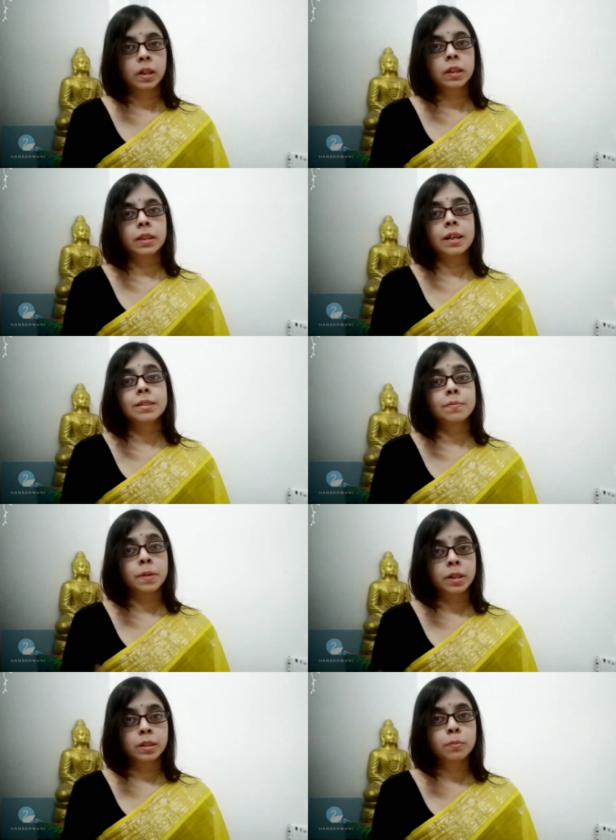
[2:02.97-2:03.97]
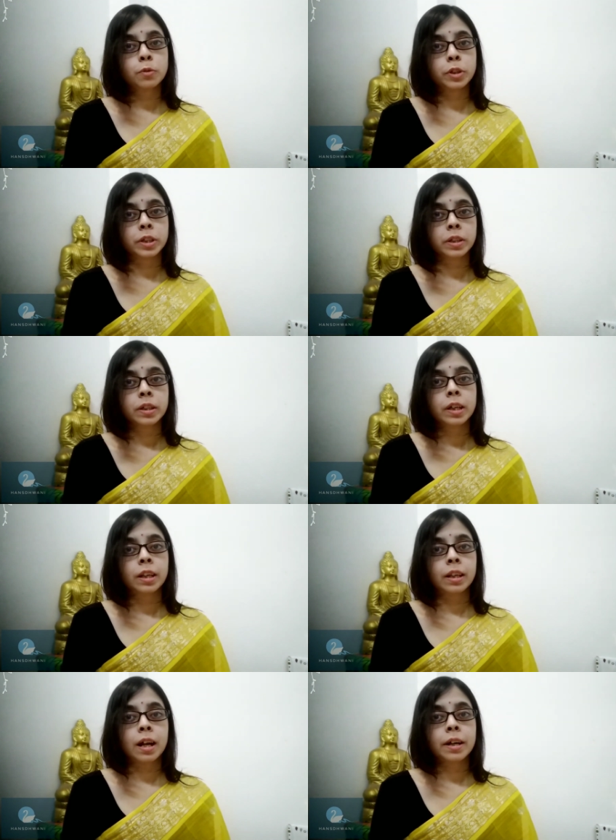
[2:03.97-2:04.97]
Thus Bharat Muni
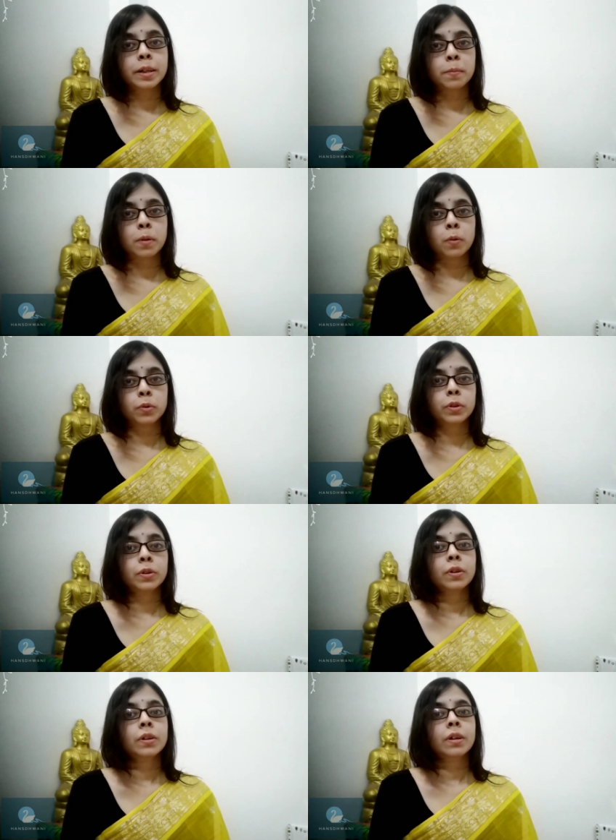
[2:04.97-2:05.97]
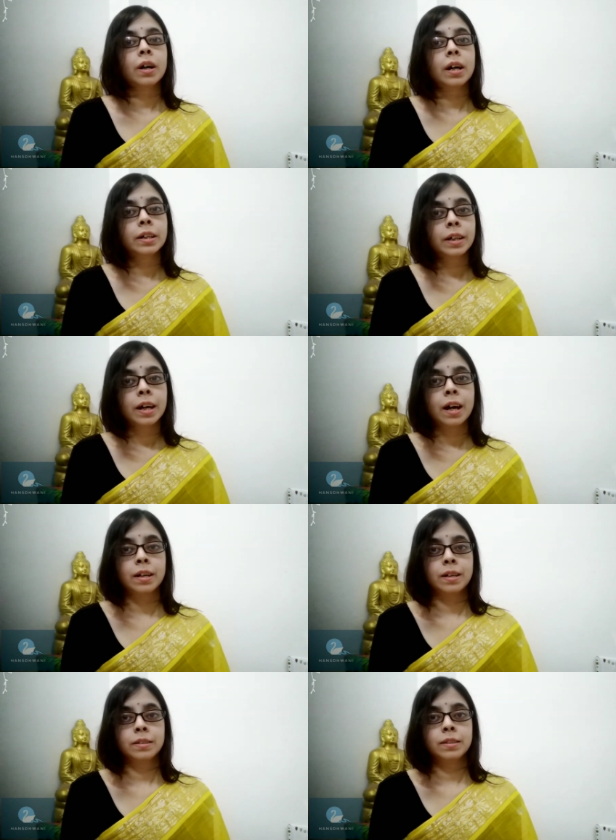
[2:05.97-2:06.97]
learned about
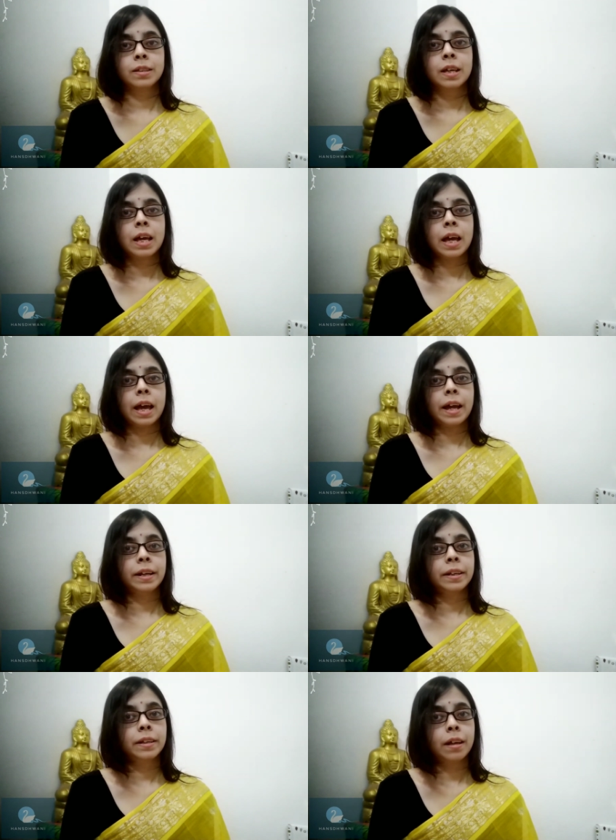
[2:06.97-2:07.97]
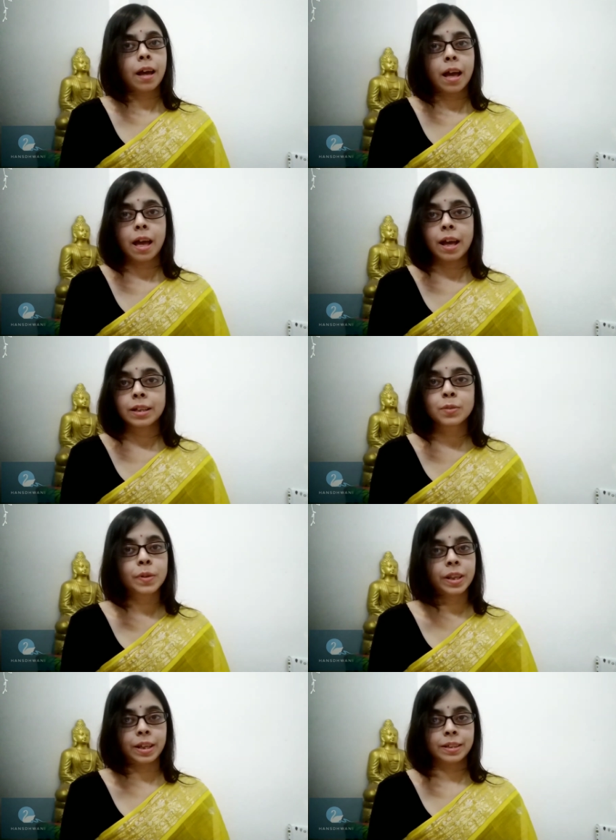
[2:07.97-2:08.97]
Anagharas and as
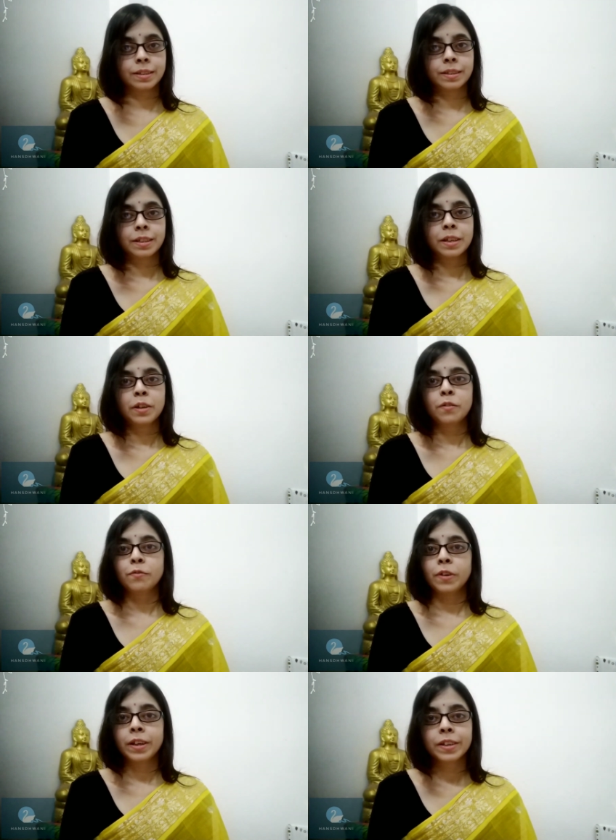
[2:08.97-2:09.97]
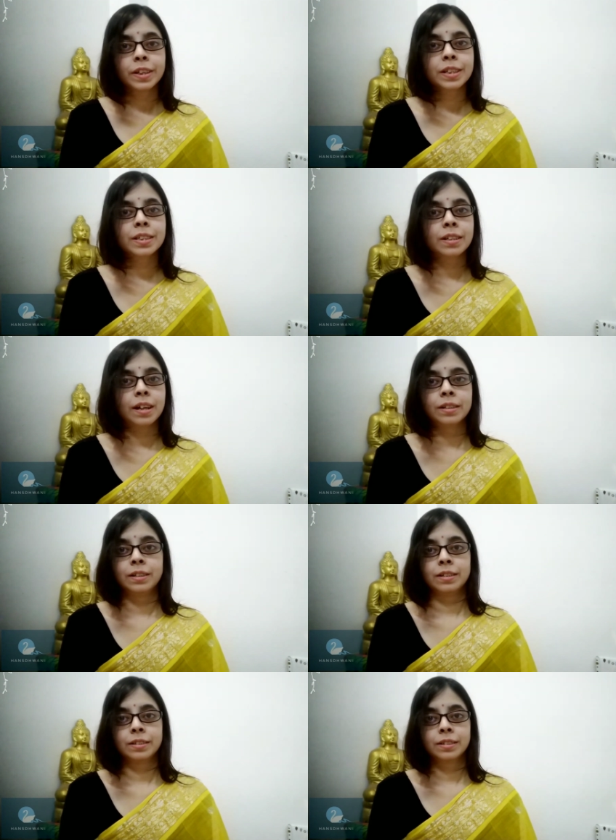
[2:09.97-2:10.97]
well as various
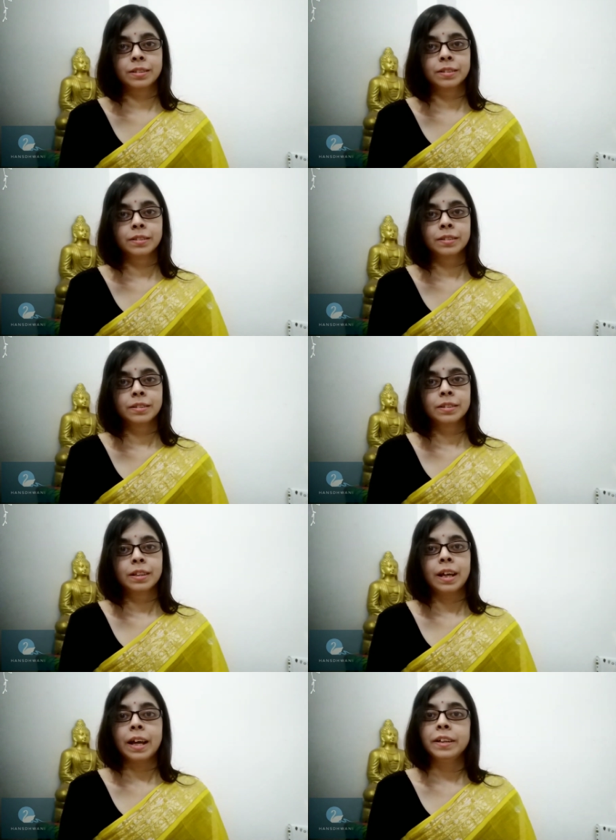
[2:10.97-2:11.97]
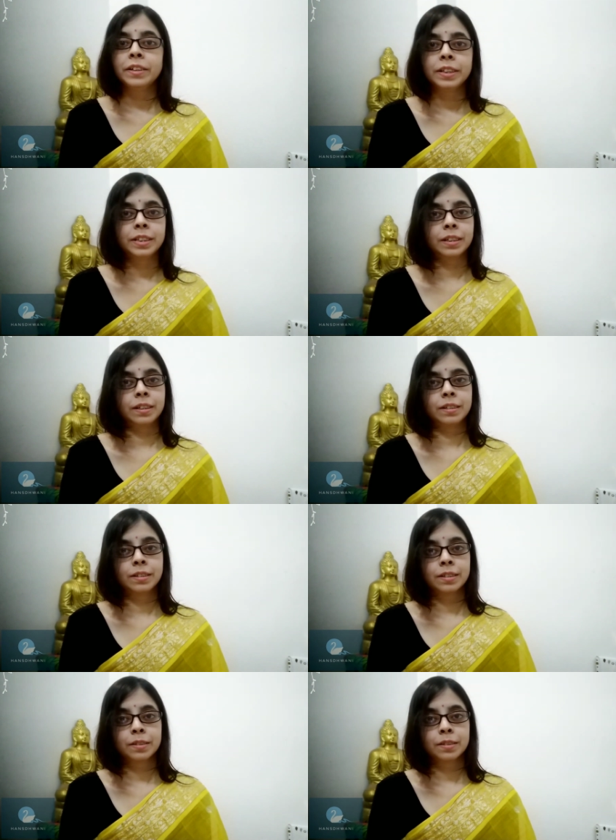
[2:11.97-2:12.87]
Karanas and Rechakas.